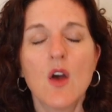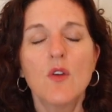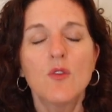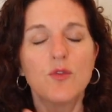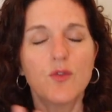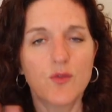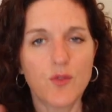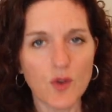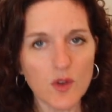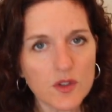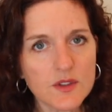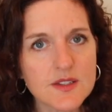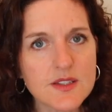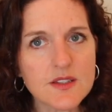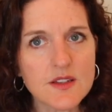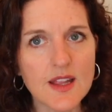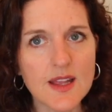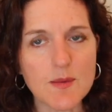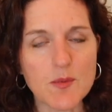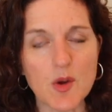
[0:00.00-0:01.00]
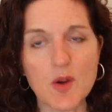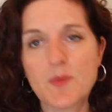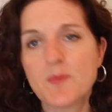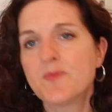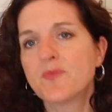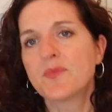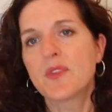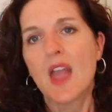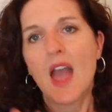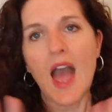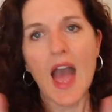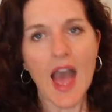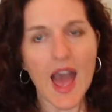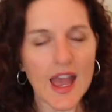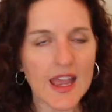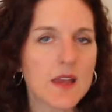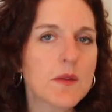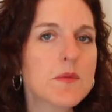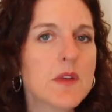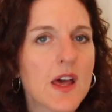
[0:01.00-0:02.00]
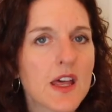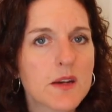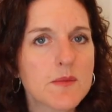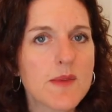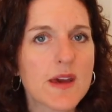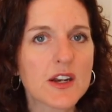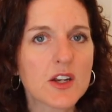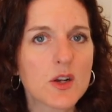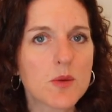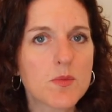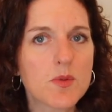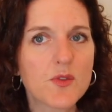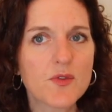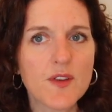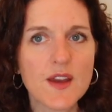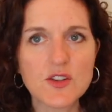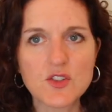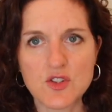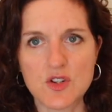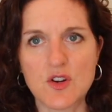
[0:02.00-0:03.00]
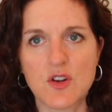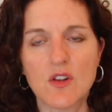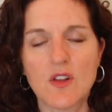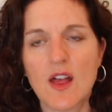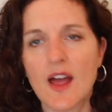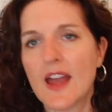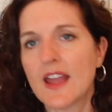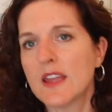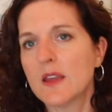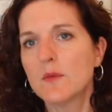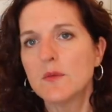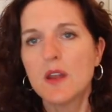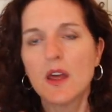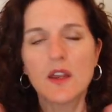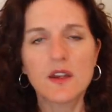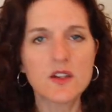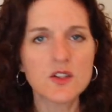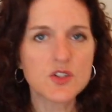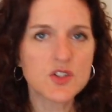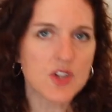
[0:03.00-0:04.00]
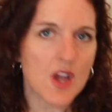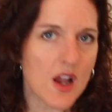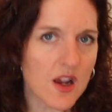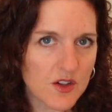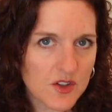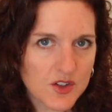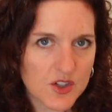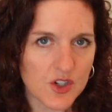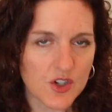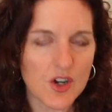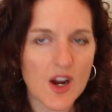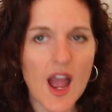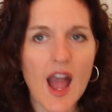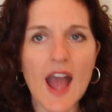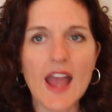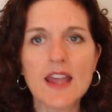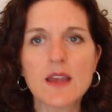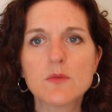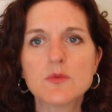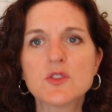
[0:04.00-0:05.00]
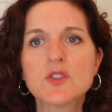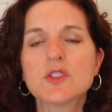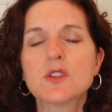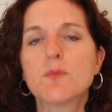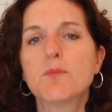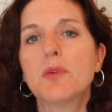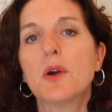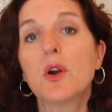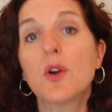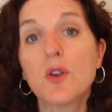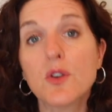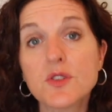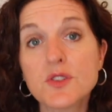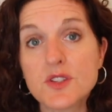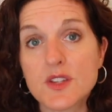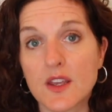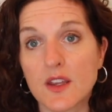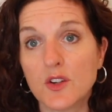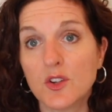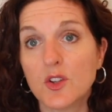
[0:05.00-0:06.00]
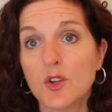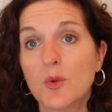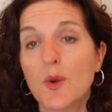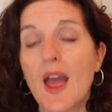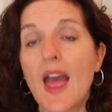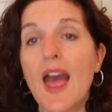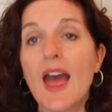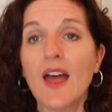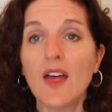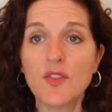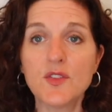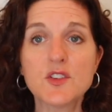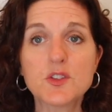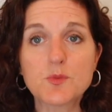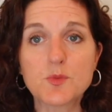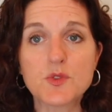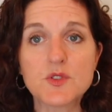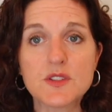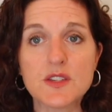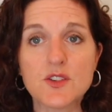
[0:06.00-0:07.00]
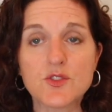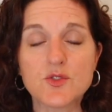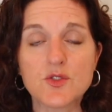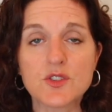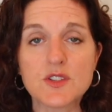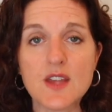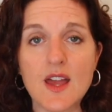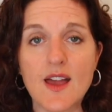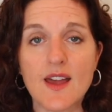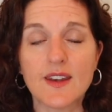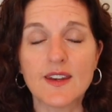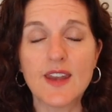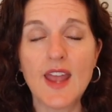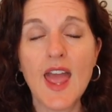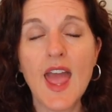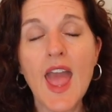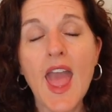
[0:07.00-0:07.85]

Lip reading: Full disclaimer, I am not a medical professional. I am not a doctor. I am just a person who had this procedure done.